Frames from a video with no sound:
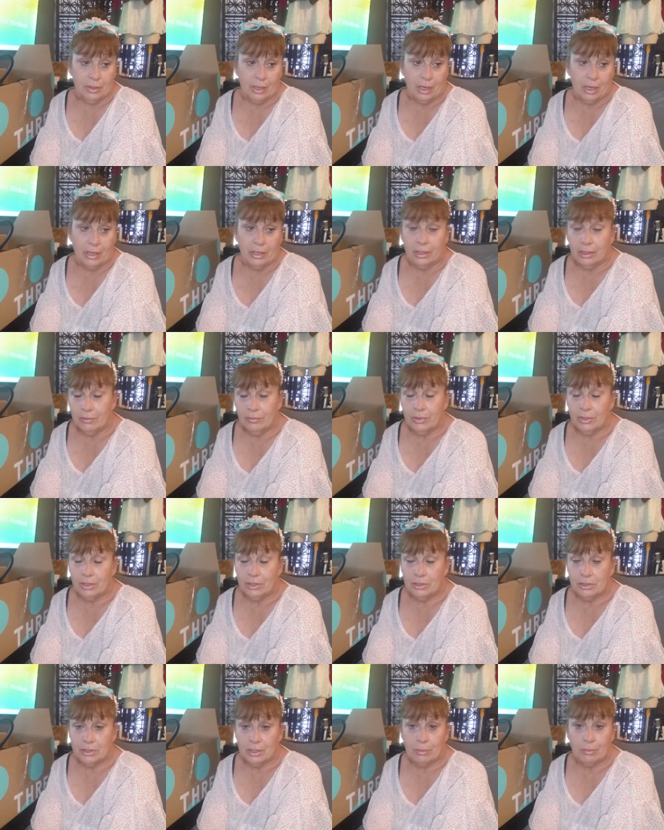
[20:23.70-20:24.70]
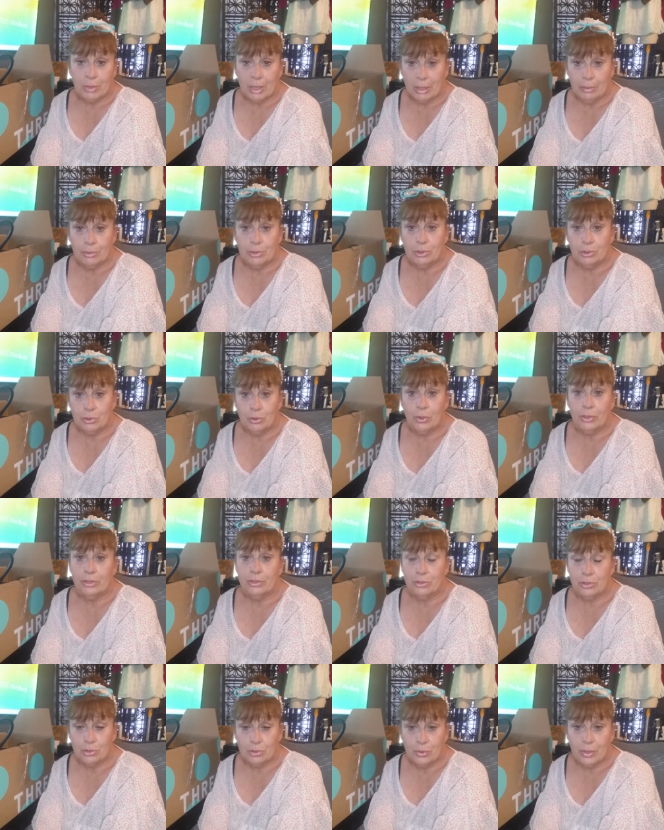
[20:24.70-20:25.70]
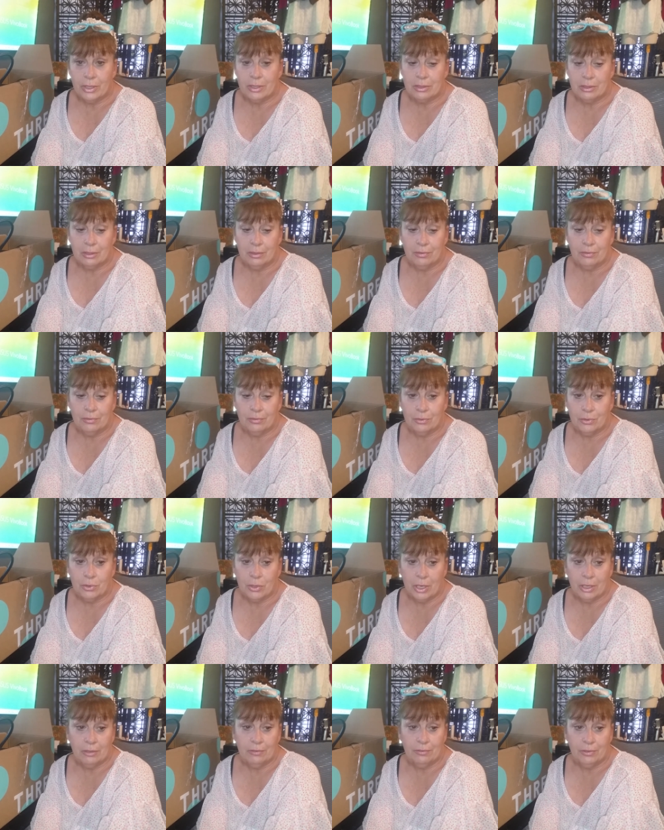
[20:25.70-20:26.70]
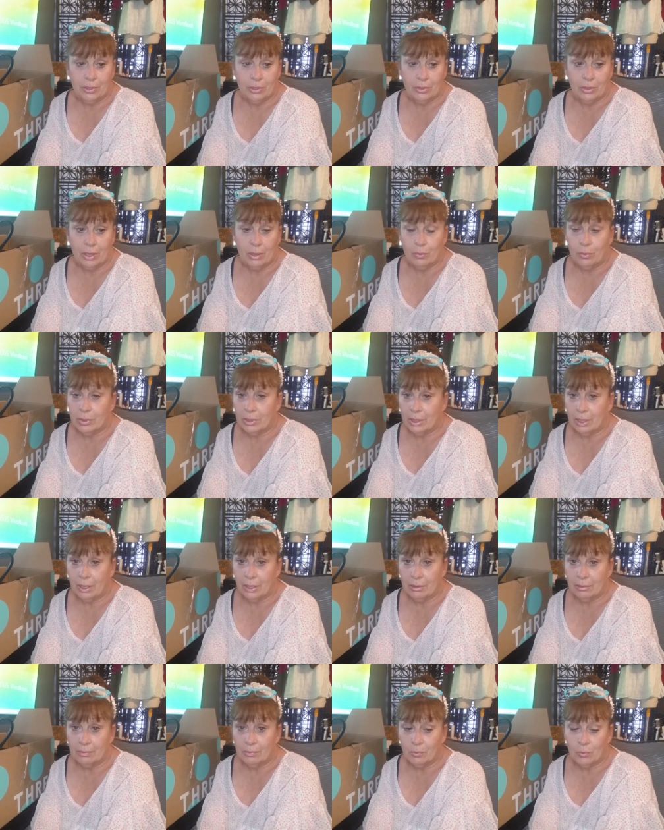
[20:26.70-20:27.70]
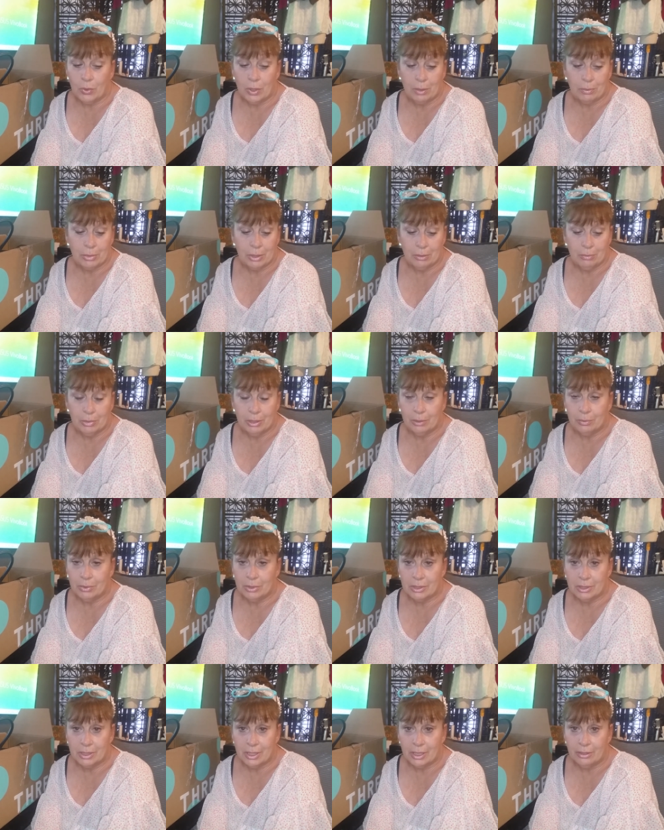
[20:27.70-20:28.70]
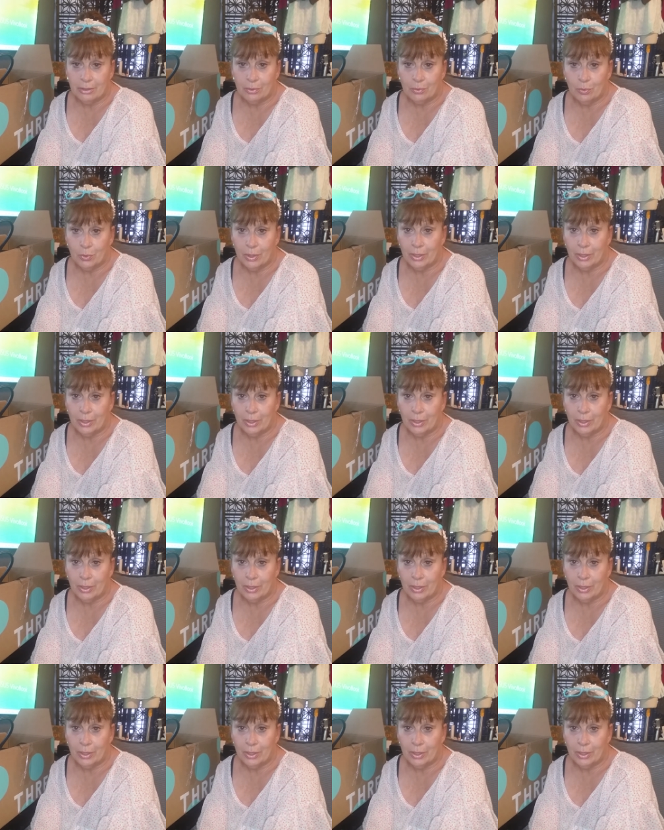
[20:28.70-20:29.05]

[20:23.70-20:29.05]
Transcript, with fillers: I even uh, sometimes enjoy the stress of trying to figure out what I what I'm going to be able to sell and